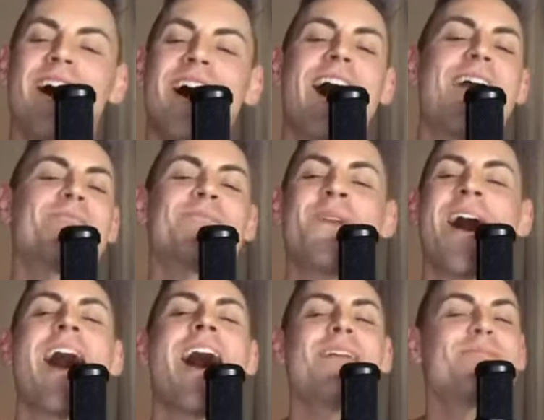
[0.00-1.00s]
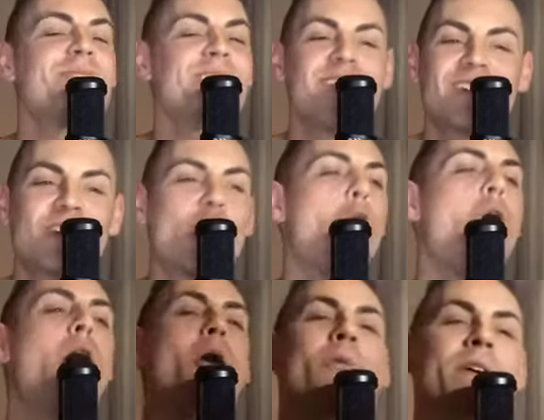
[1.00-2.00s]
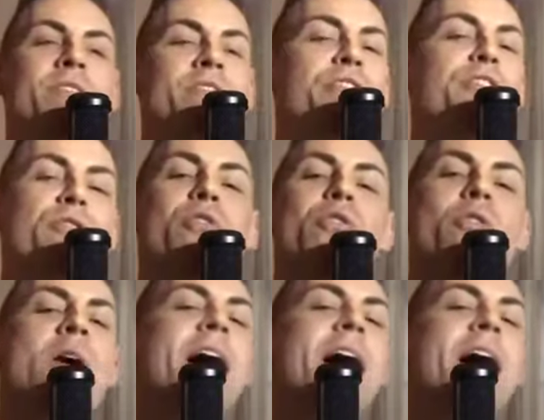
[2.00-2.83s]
I might be going through